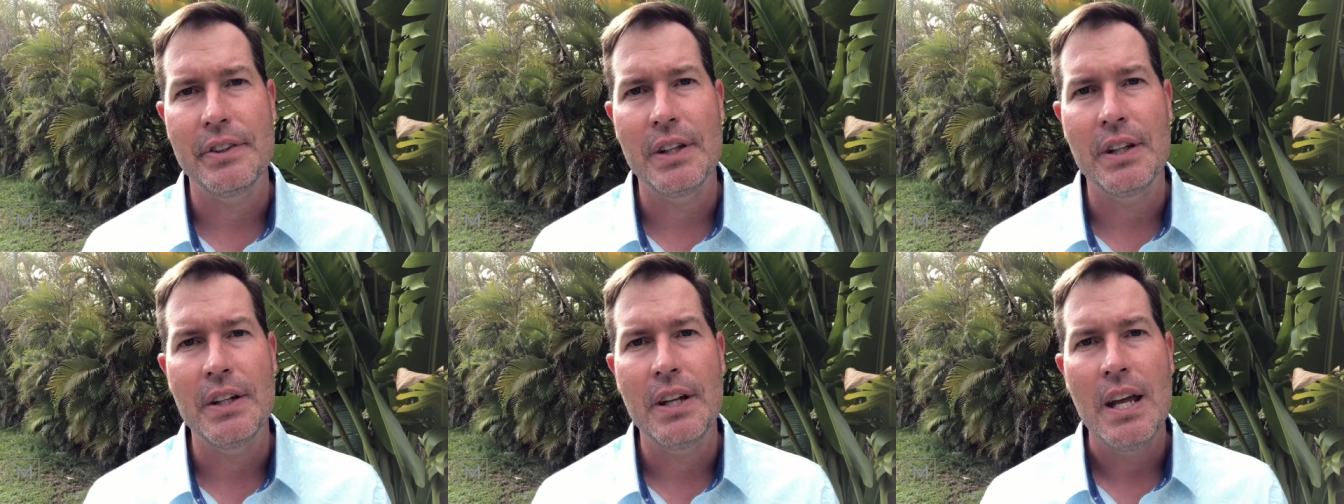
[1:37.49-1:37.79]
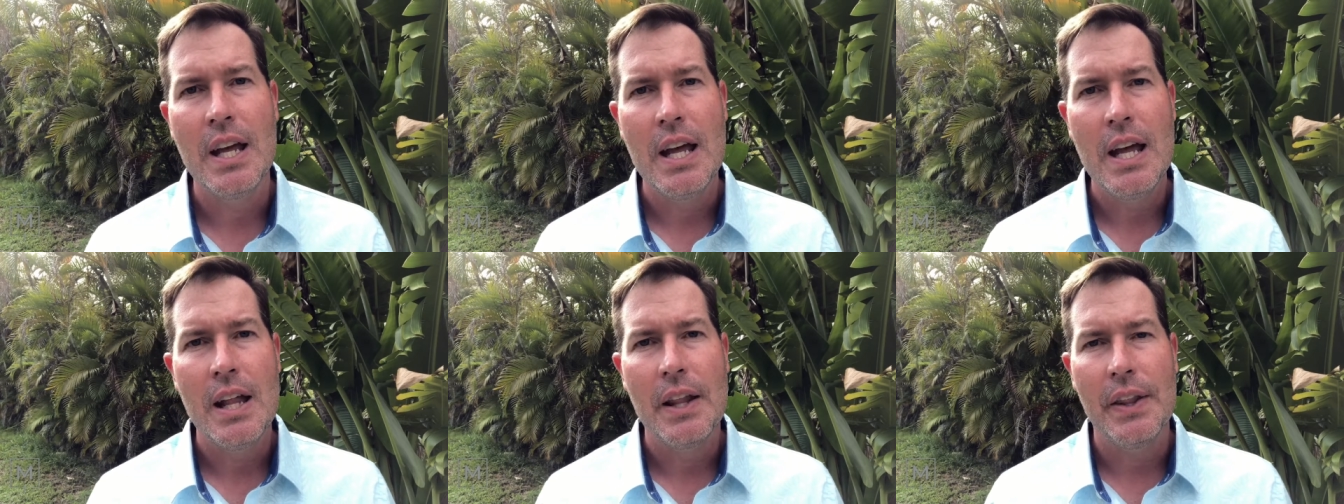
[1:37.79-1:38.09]
And
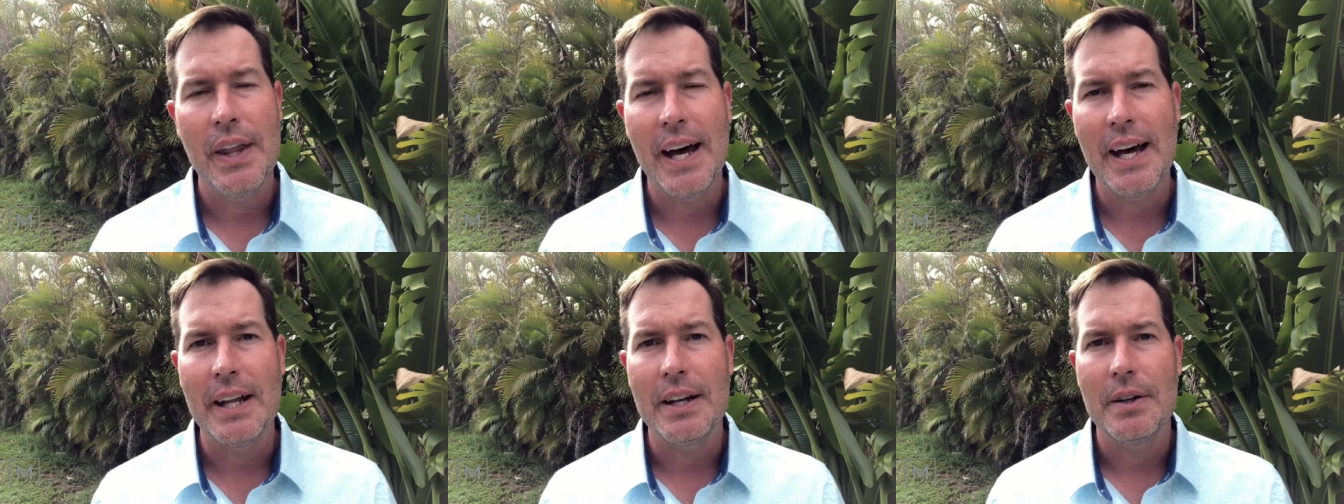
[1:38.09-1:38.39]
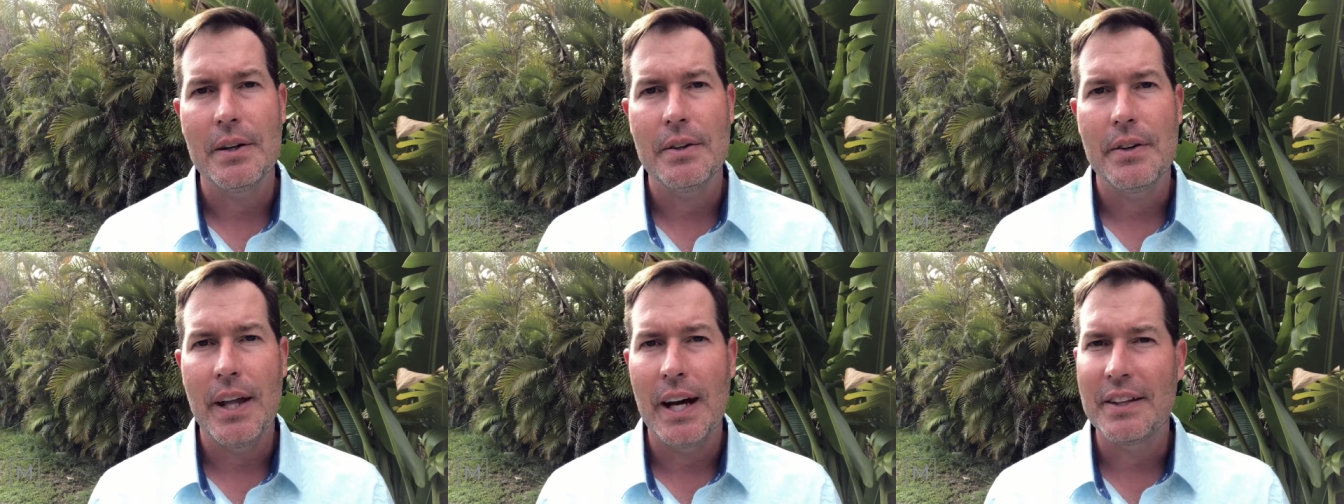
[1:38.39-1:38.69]
that,
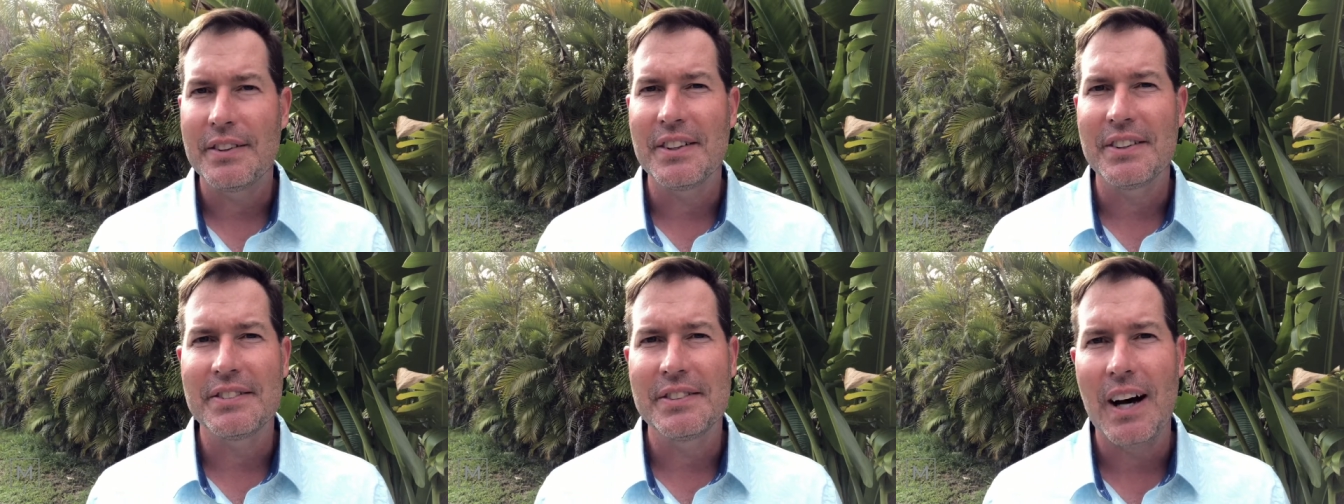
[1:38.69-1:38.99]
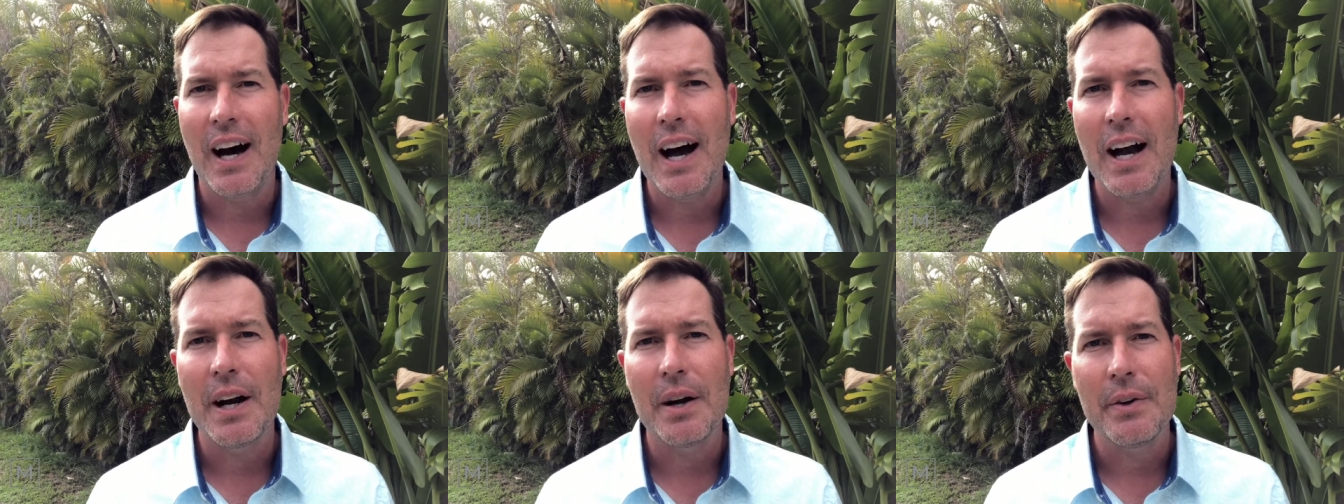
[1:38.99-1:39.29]
that
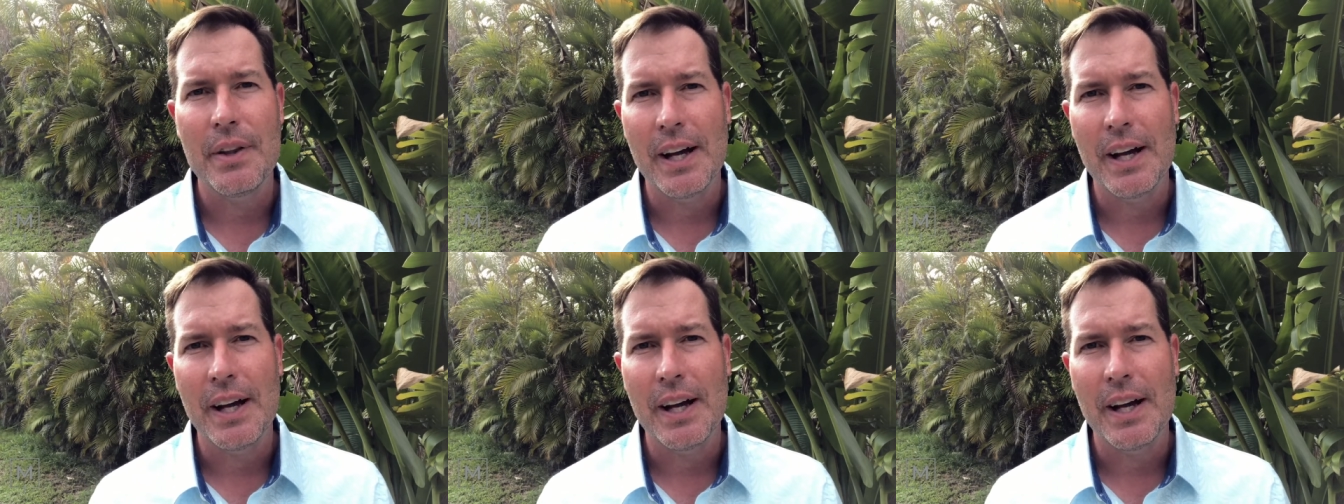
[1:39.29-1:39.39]
desire,